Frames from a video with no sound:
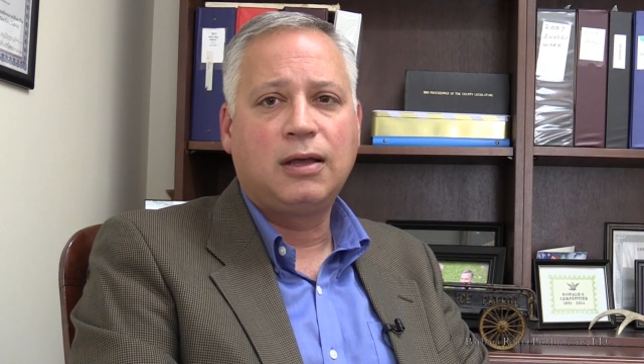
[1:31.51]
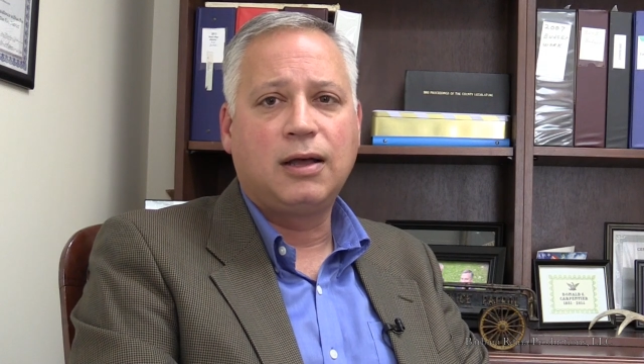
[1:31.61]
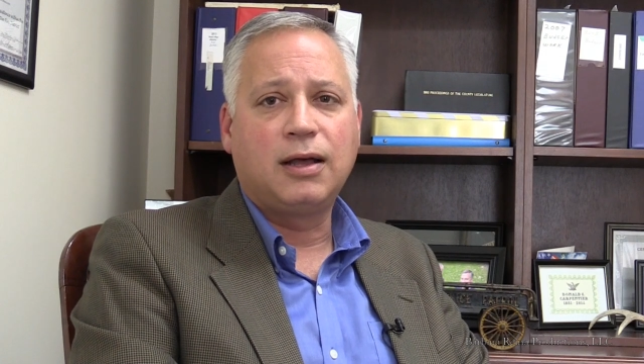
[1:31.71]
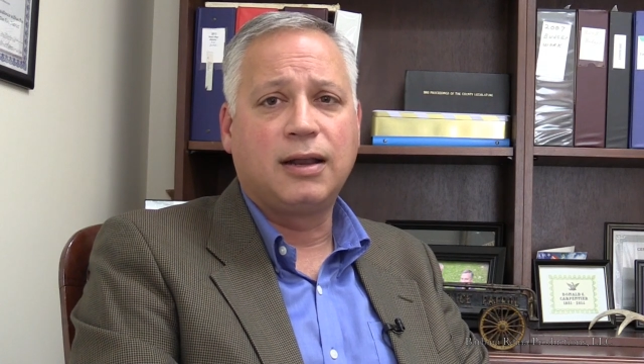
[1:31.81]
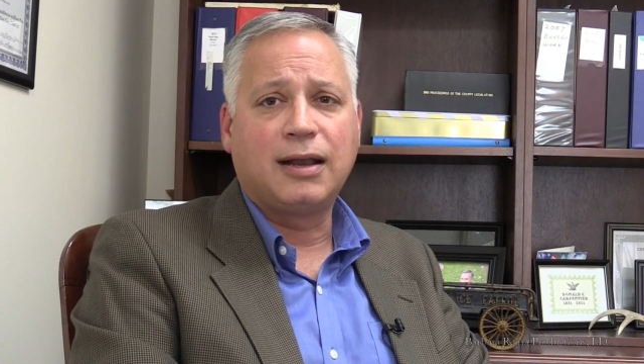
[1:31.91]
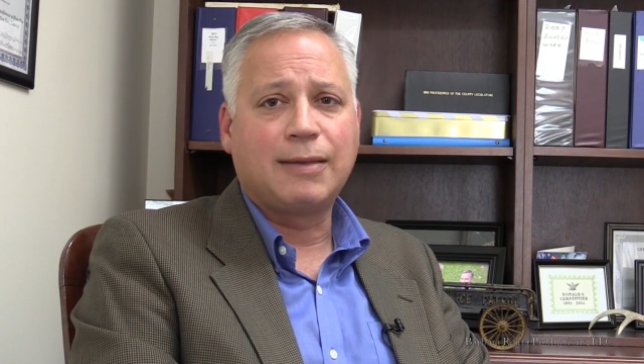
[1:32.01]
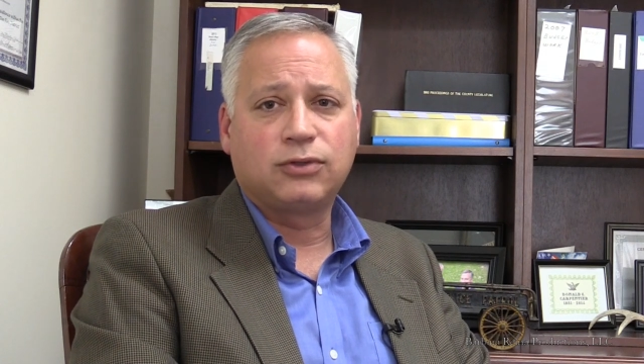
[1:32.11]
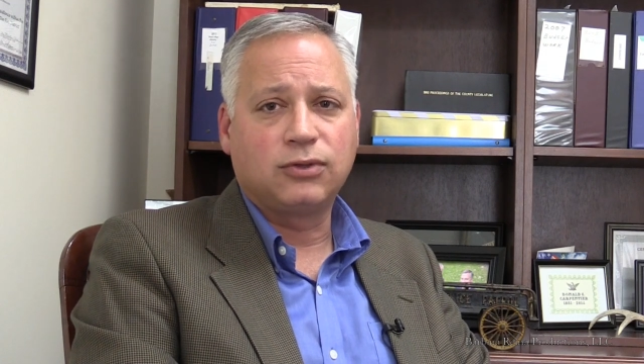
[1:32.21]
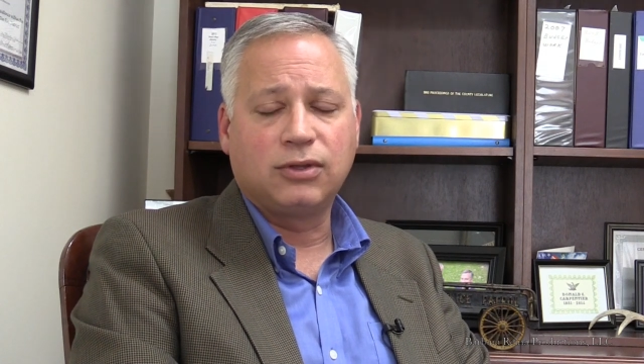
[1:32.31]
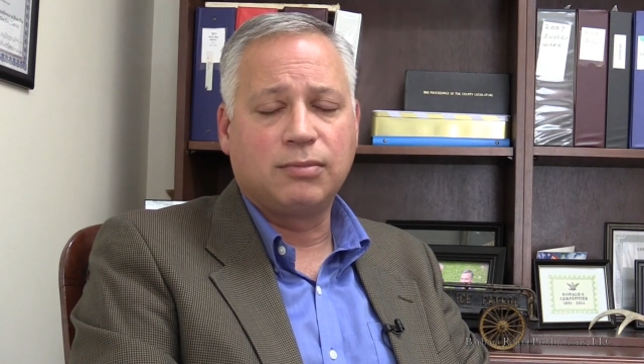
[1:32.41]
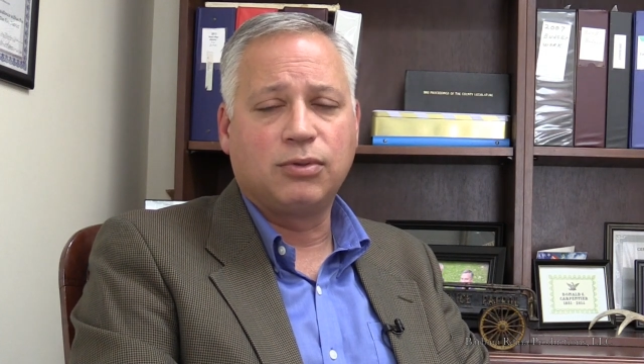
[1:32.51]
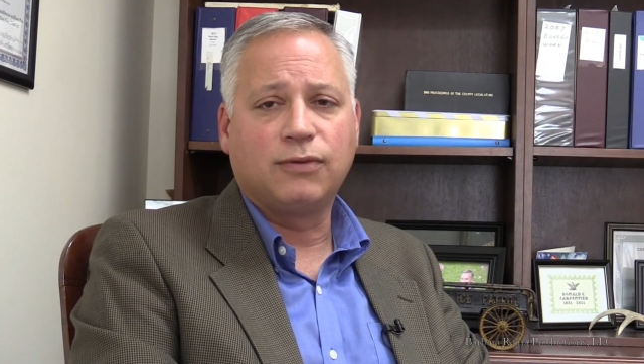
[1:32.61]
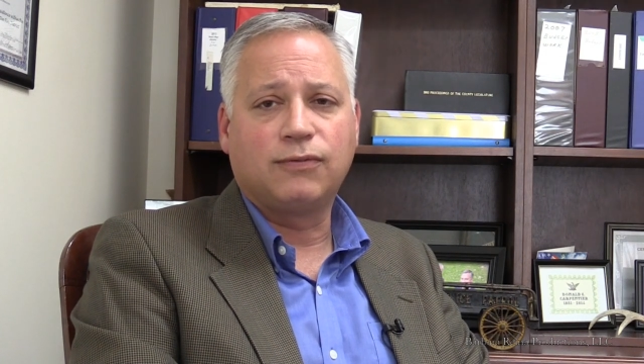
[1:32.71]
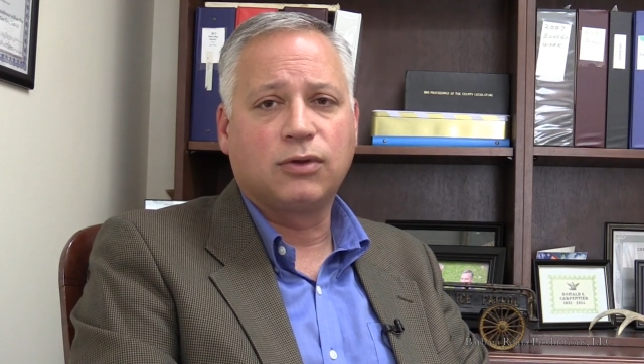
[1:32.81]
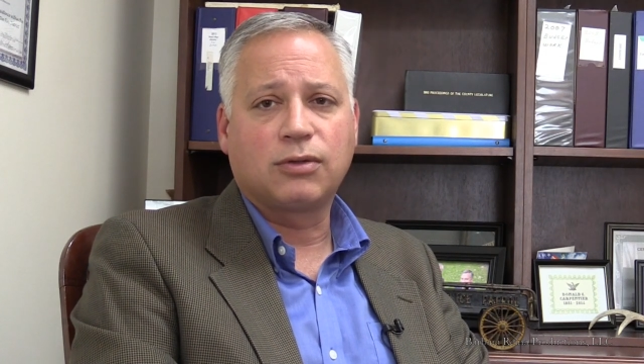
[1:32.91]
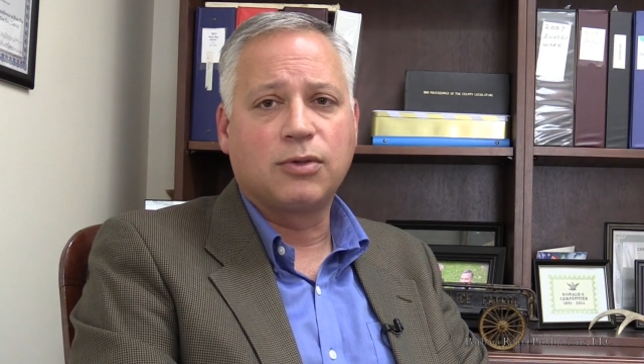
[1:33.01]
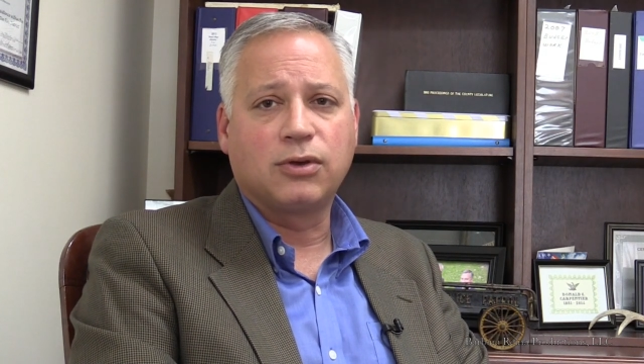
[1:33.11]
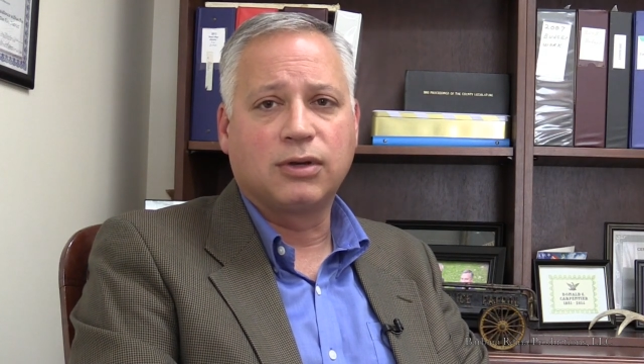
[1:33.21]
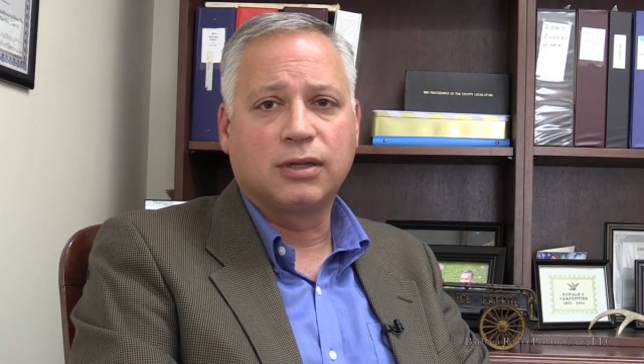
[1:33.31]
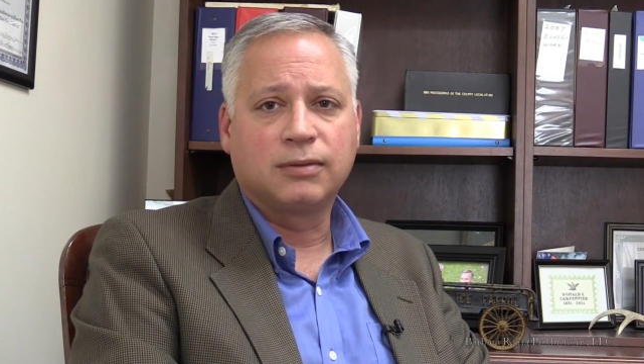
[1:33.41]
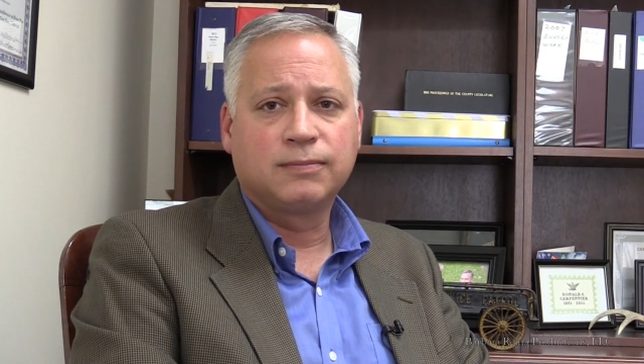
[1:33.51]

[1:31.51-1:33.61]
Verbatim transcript: on an absolutely beautiful community.